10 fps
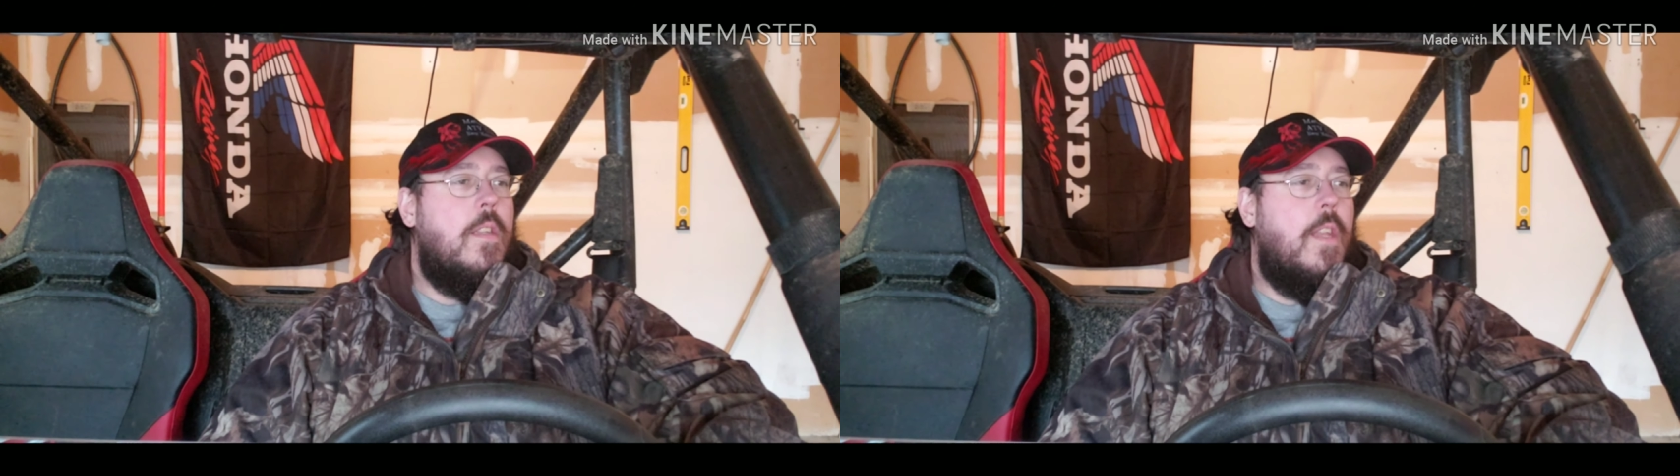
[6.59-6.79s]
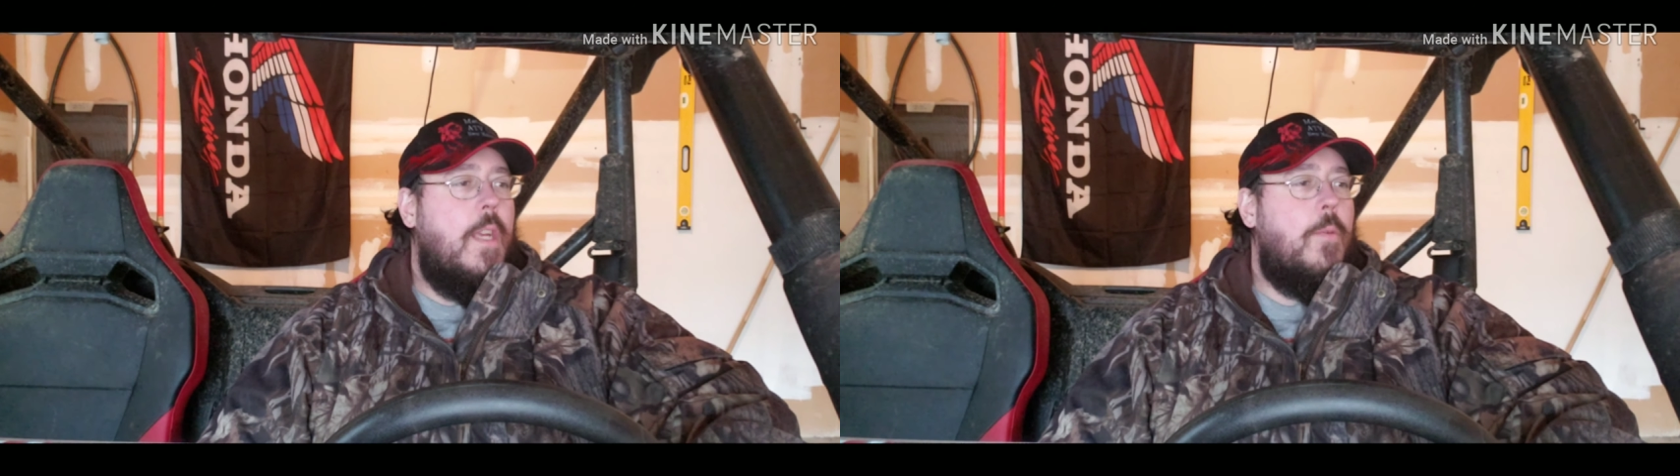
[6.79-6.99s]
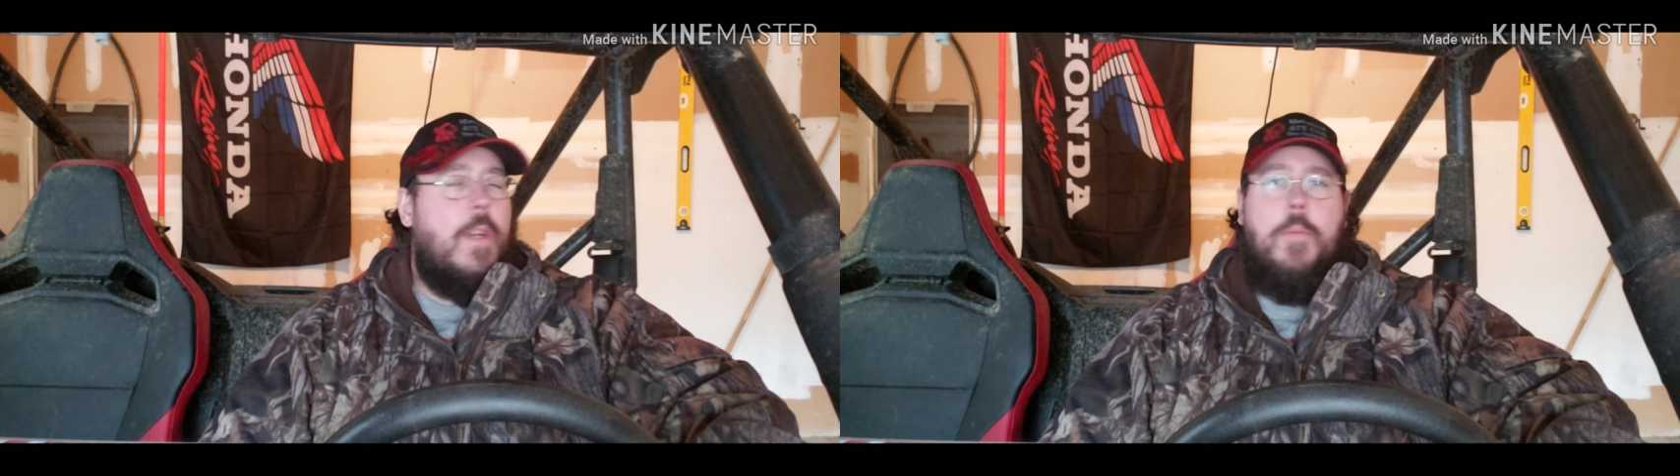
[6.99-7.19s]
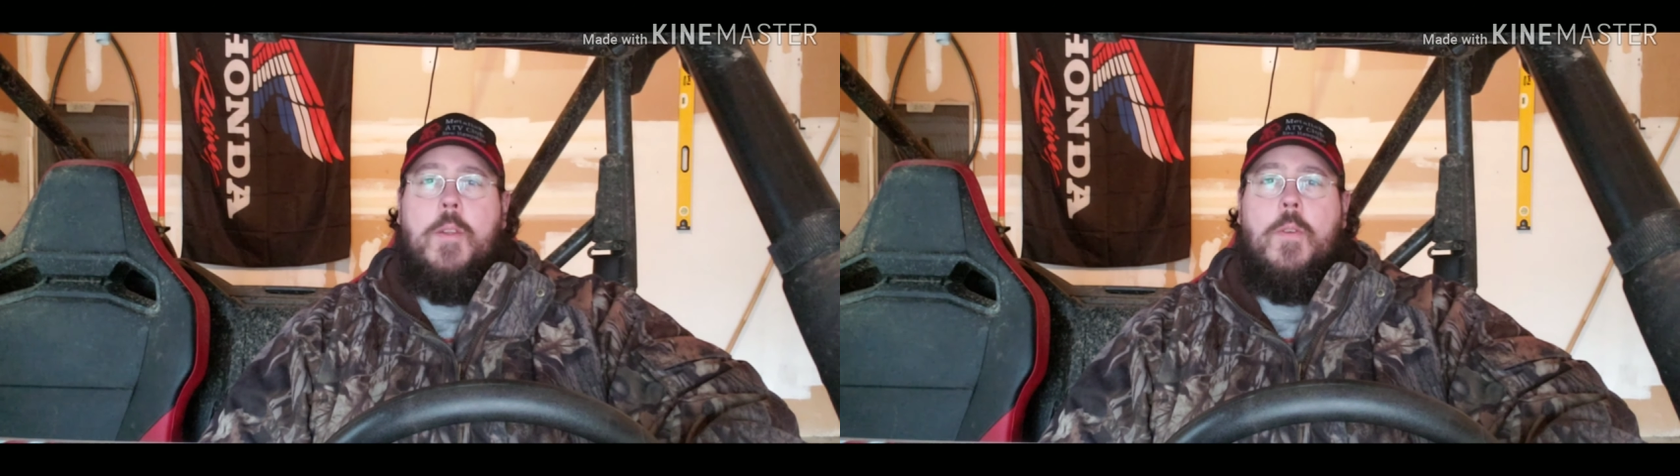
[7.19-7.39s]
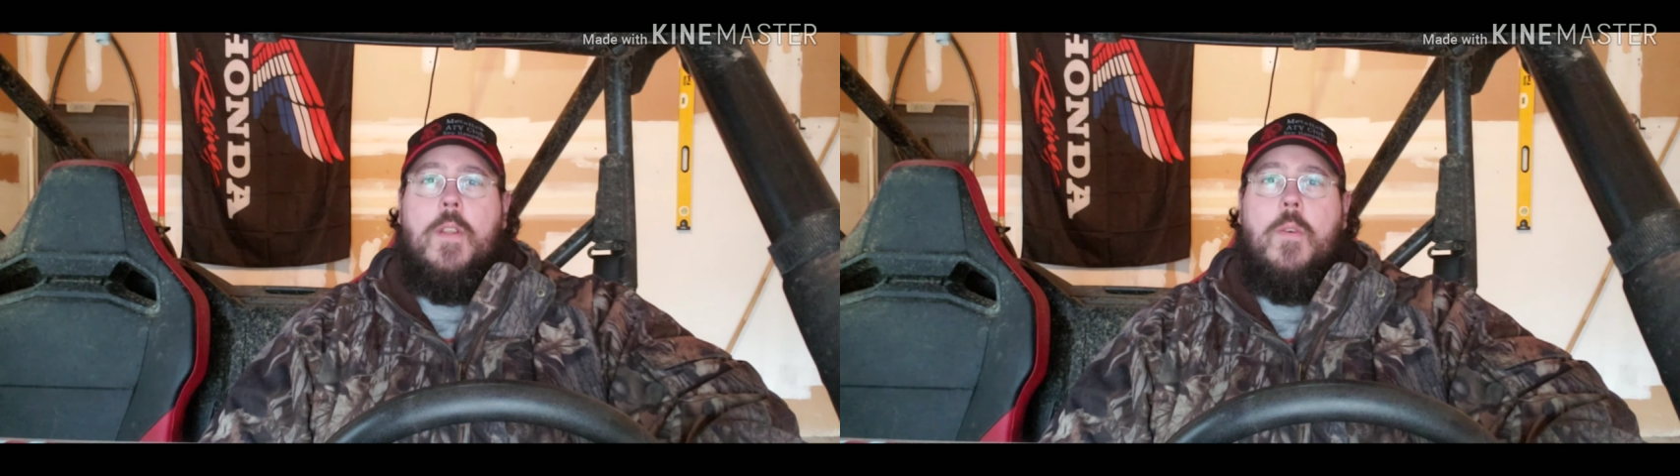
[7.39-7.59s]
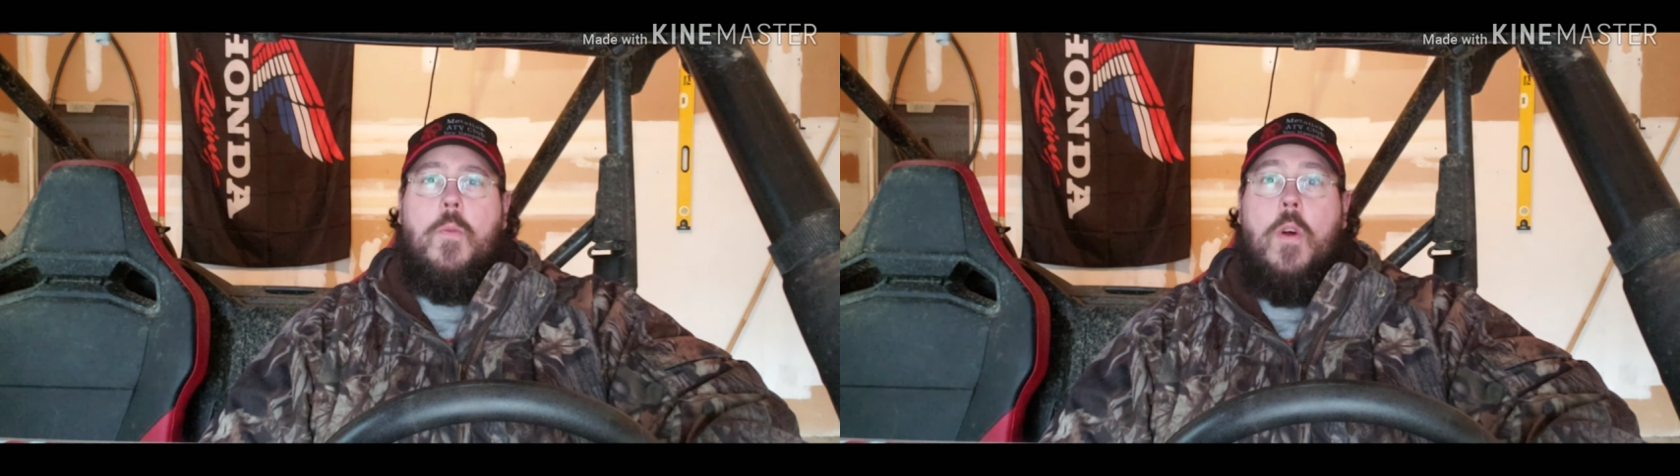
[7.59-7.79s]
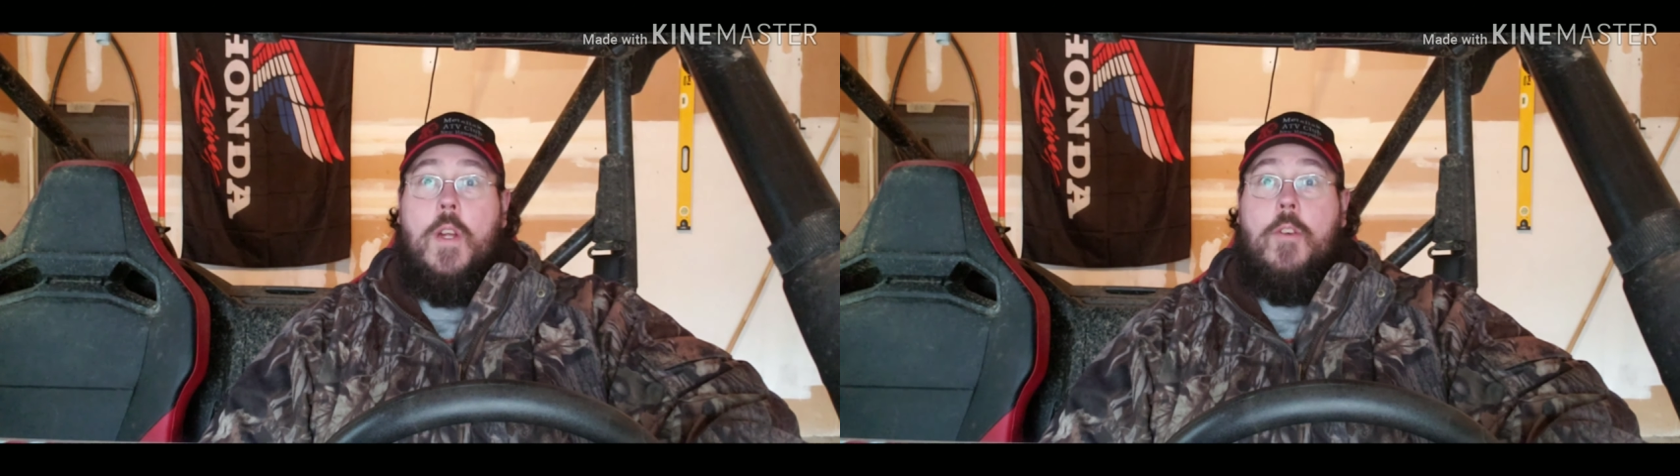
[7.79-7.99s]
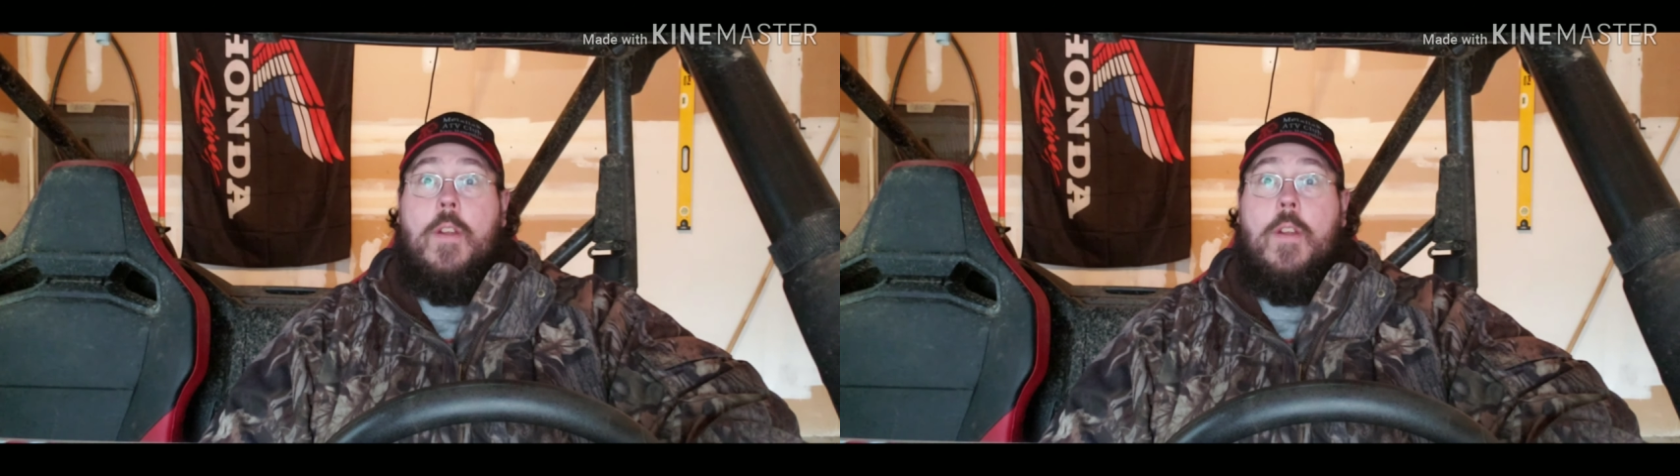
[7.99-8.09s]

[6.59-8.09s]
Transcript: Today we're going to be doing a little walk